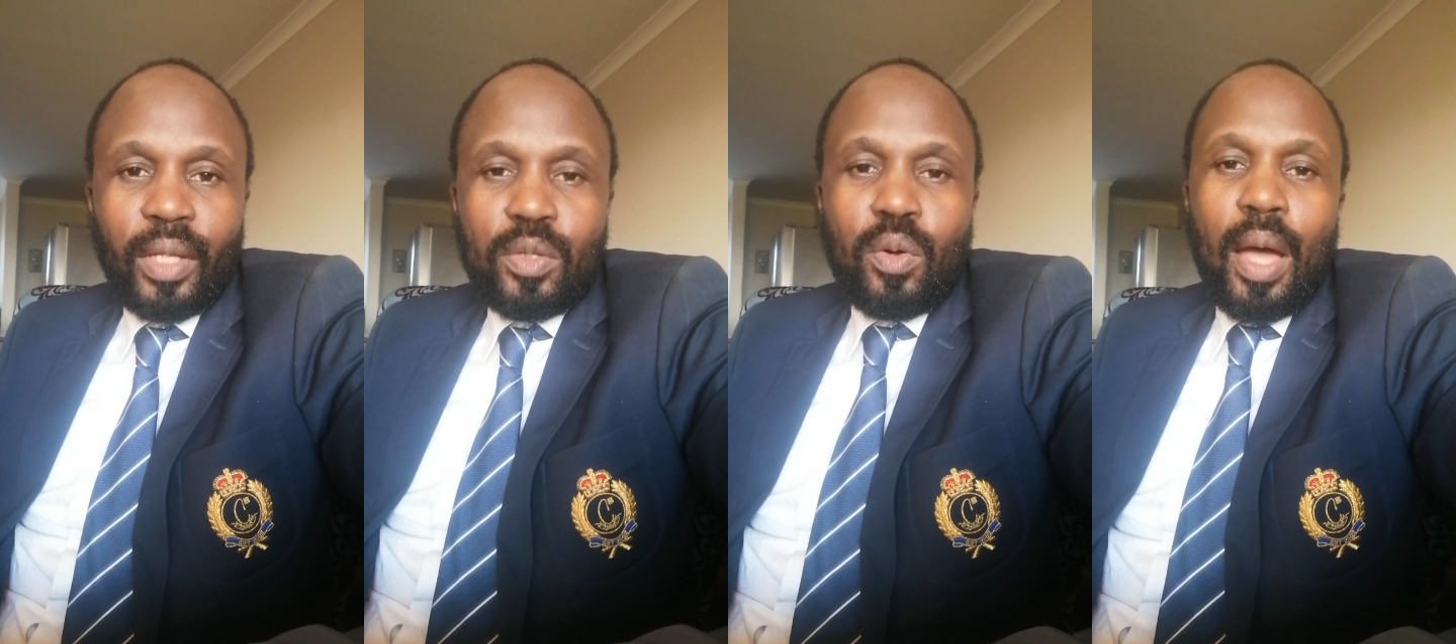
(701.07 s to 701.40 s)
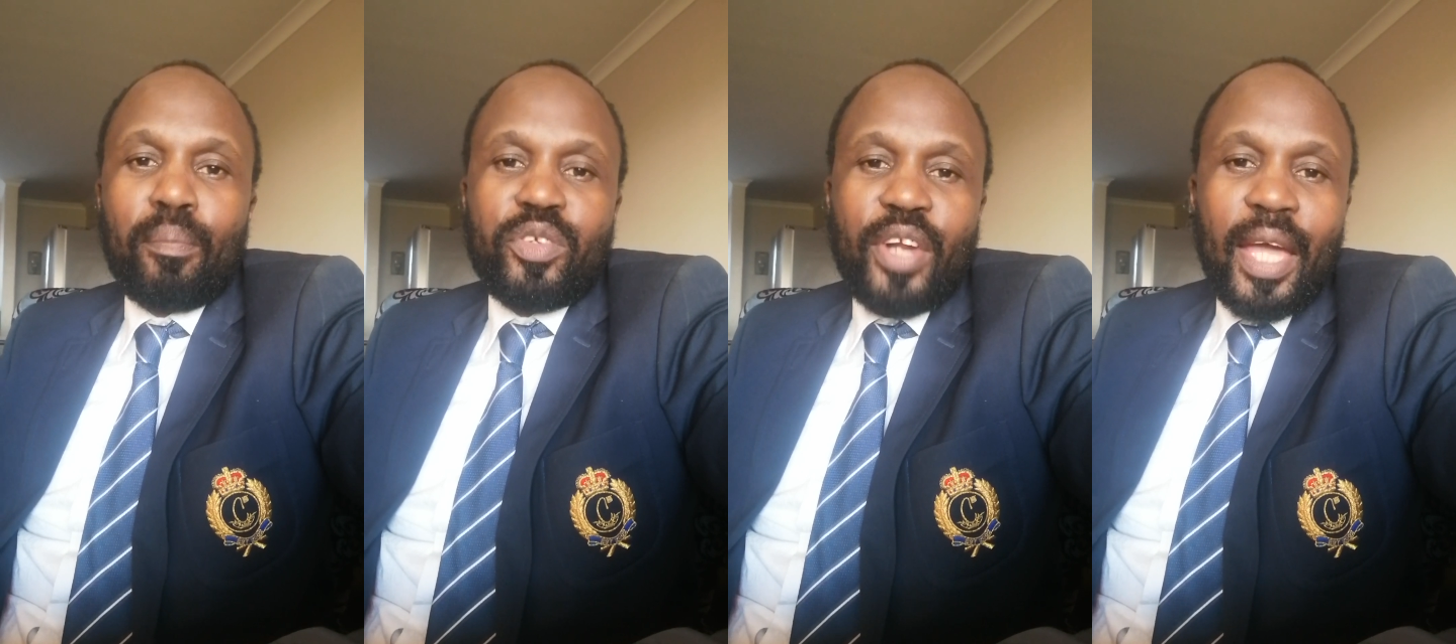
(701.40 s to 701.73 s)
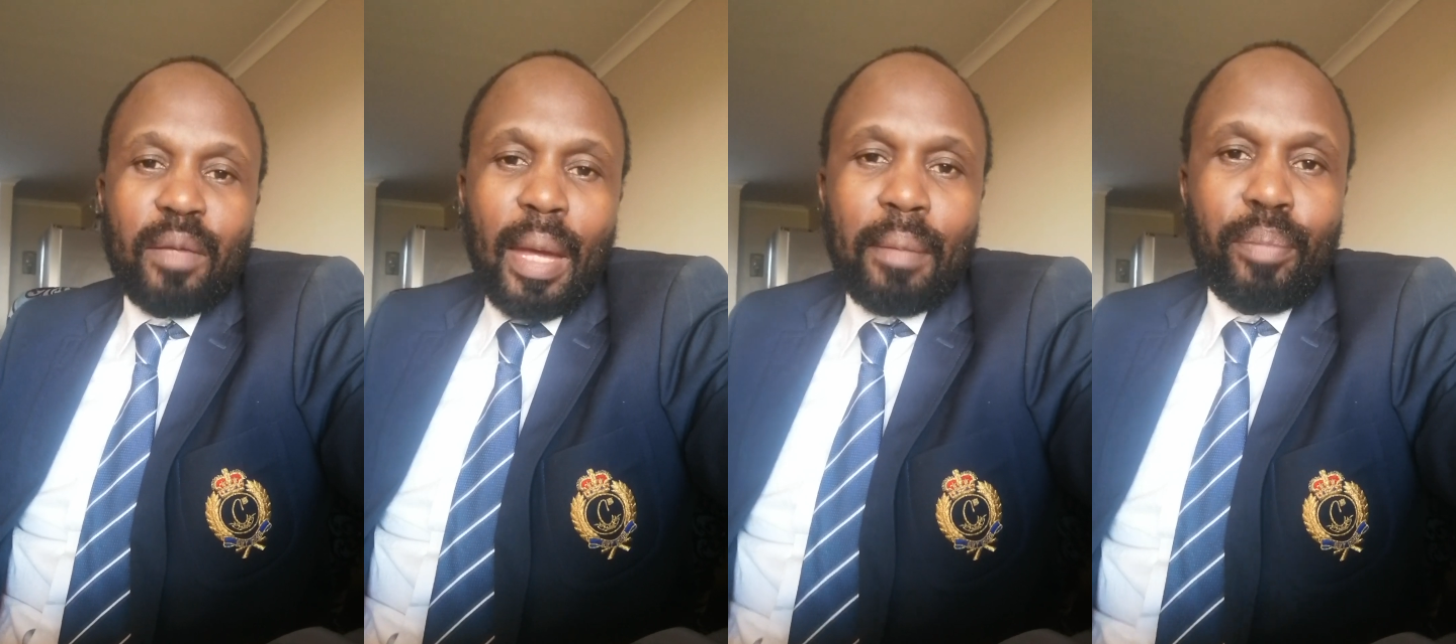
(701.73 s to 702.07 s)
So I'm
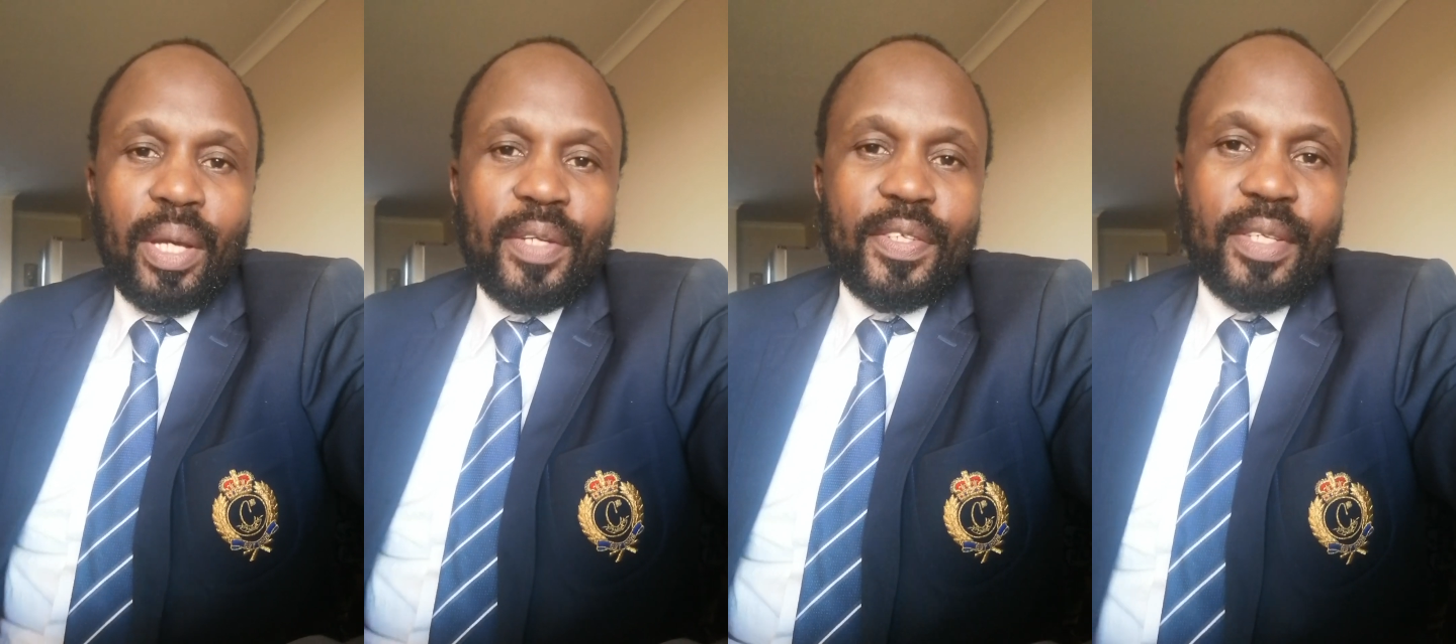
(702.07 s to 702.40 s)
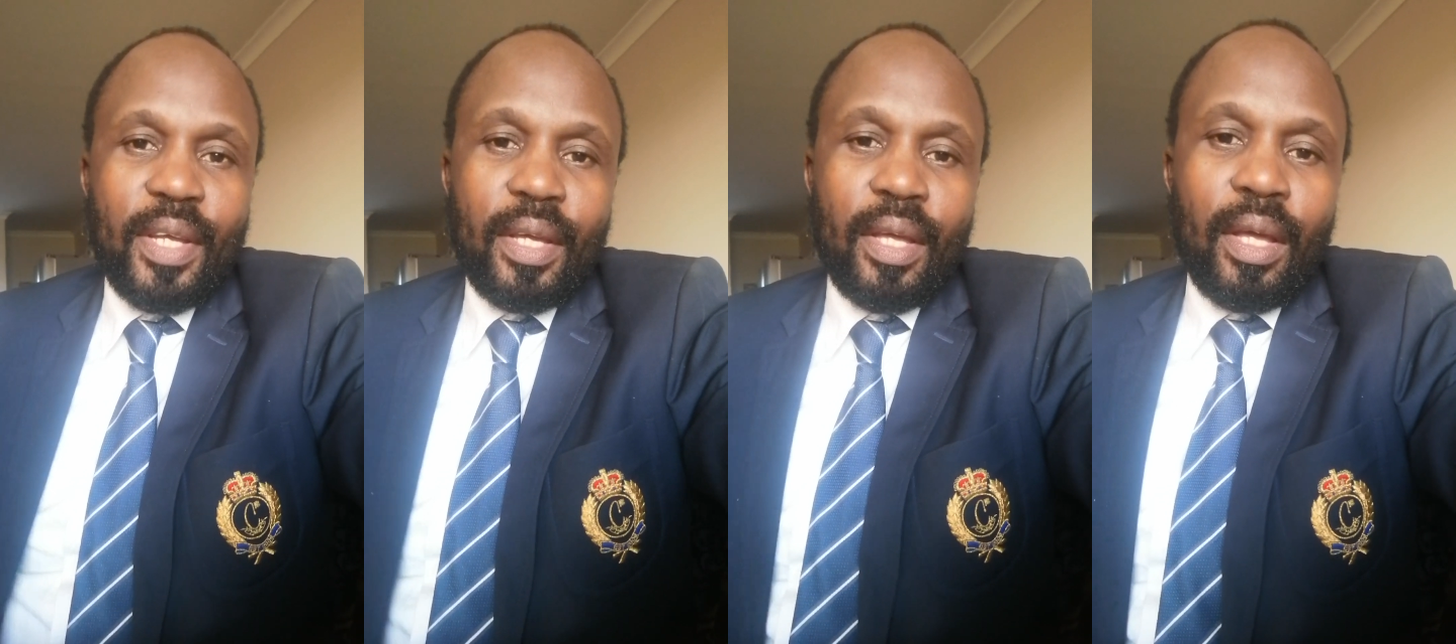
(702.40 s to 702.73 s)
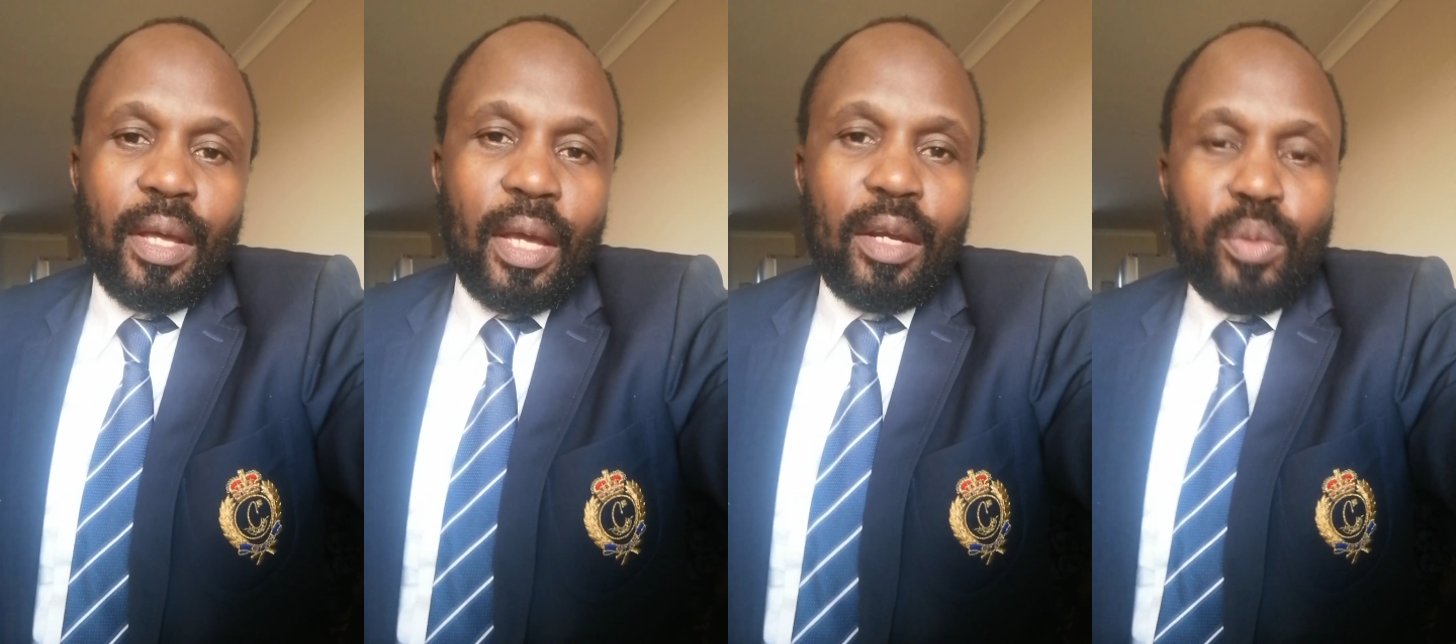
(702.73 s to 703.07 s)
trying my best,
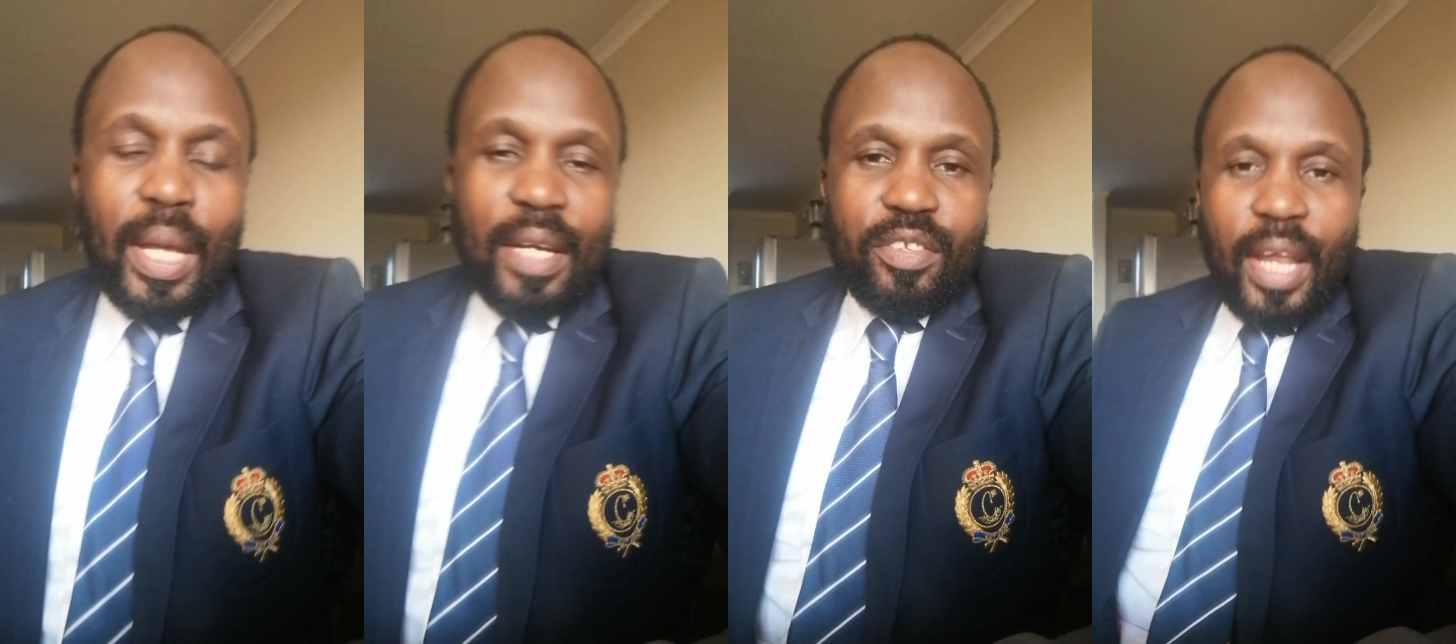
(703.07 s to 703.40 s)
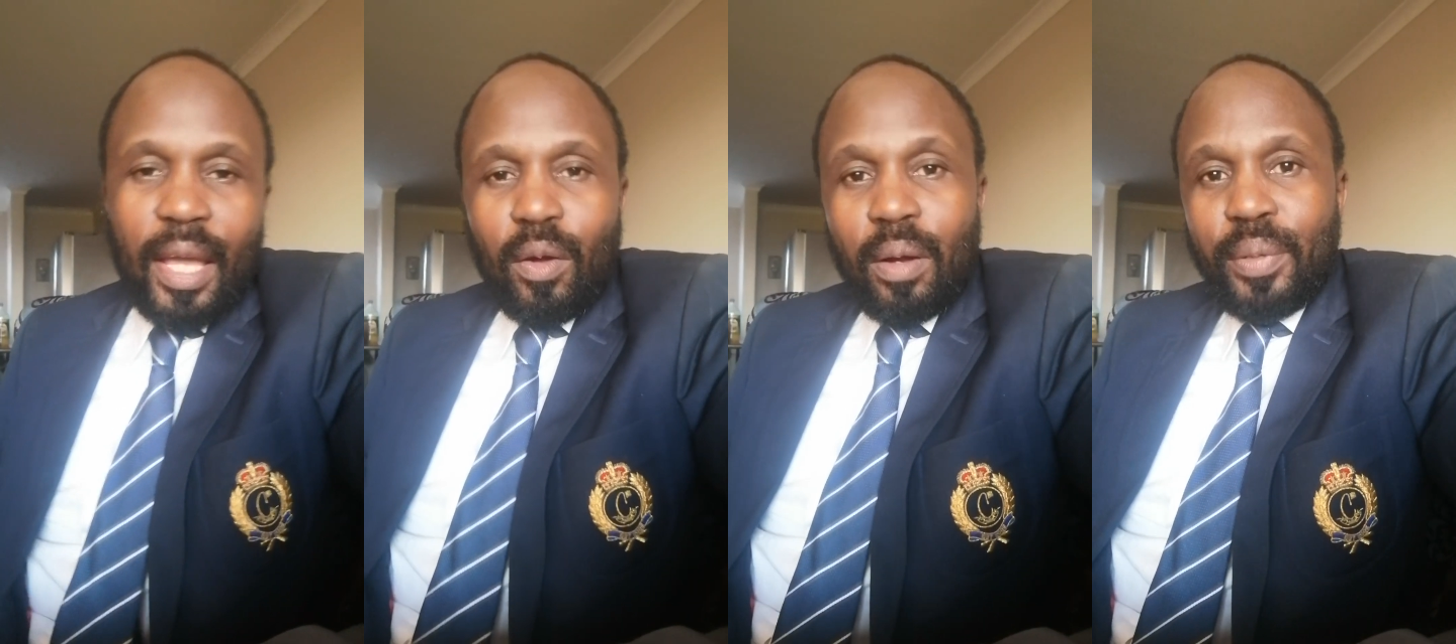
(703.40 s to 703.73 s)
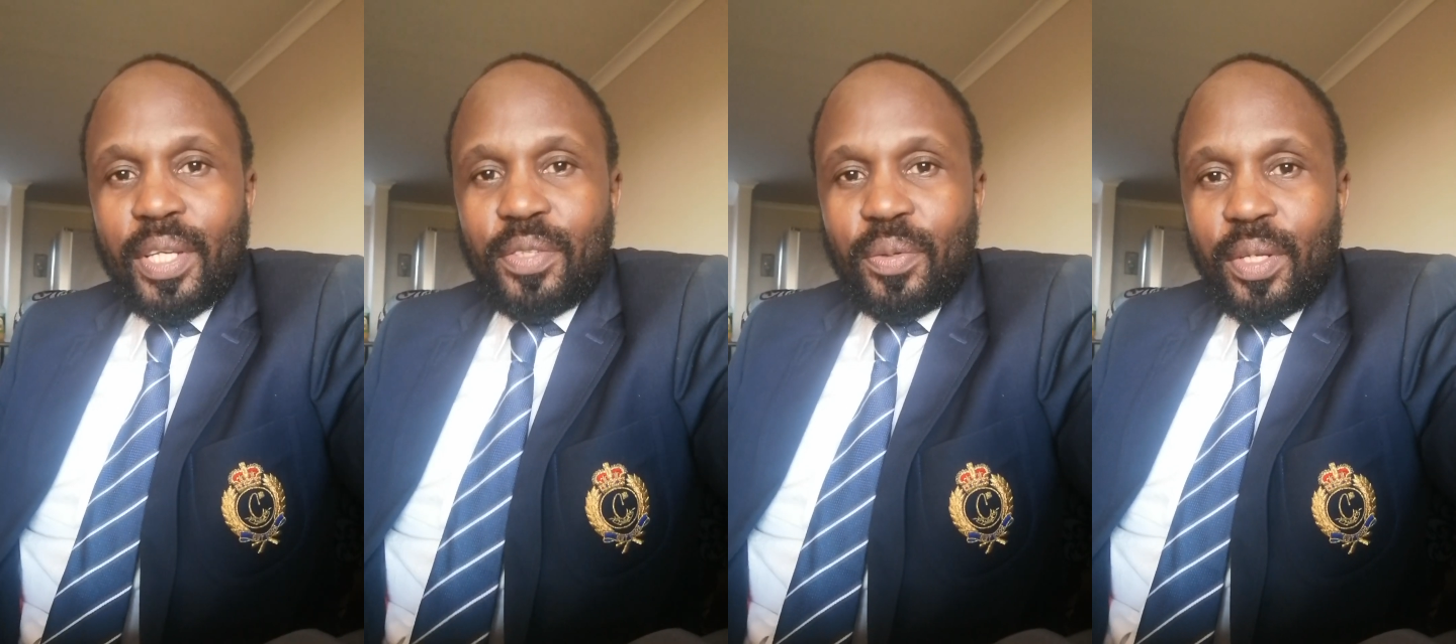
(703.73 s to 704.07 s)
and we are trying our
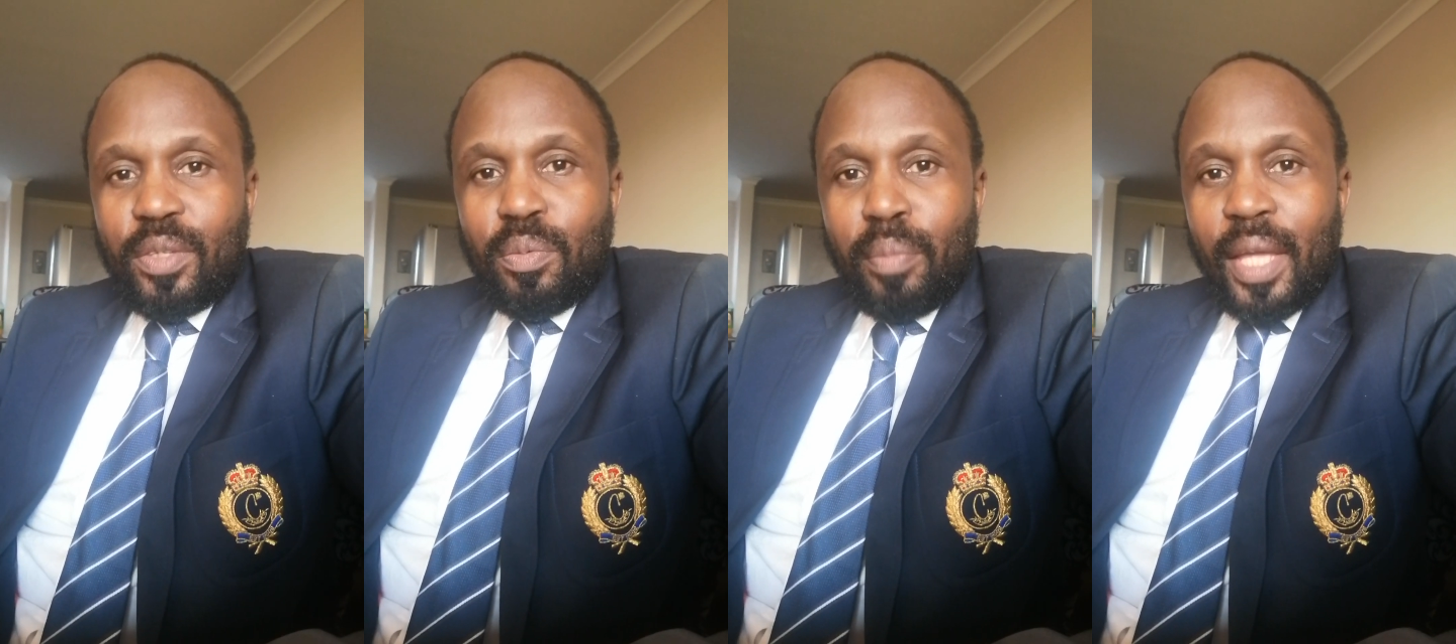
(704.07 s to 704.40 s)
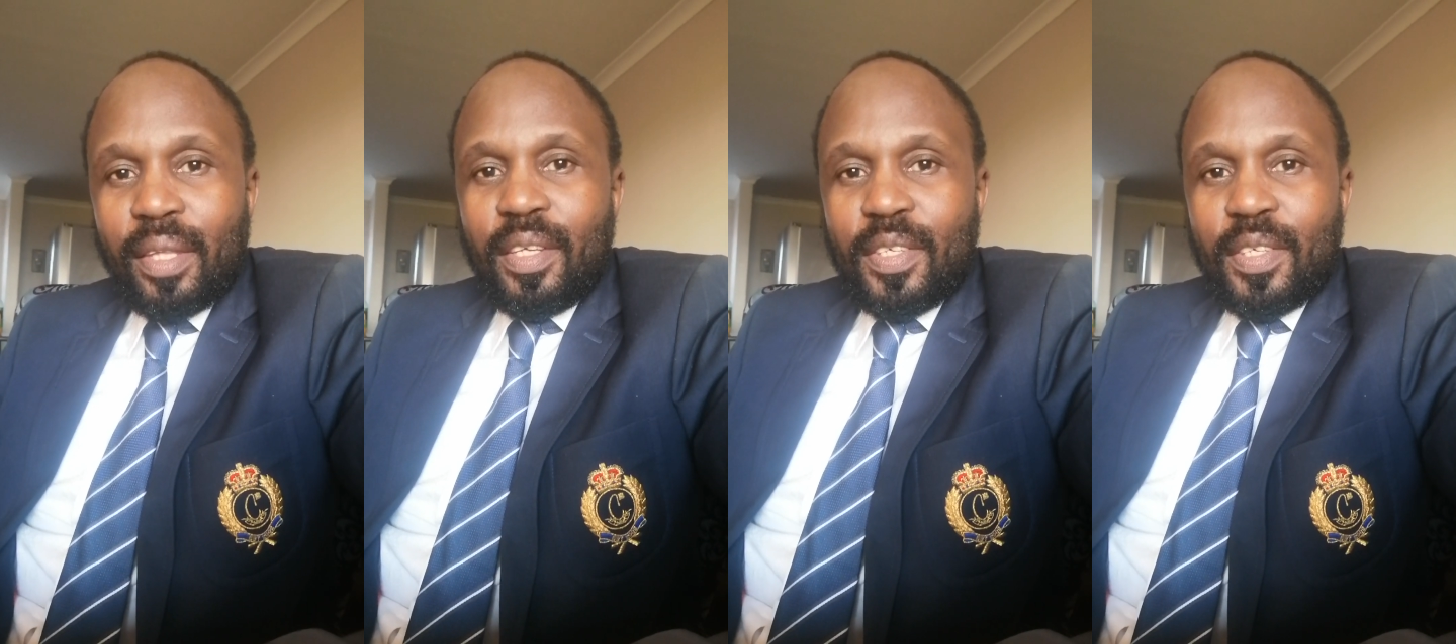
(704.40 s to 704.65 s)
best to make